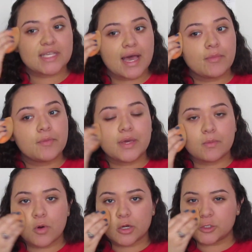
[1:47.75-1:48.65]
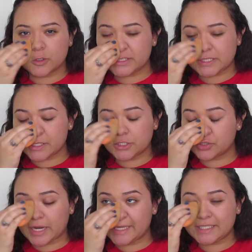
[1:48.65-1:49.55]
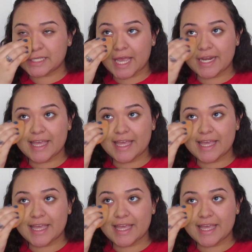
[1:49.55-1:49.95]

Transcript: I'm a bit more towards the dry side,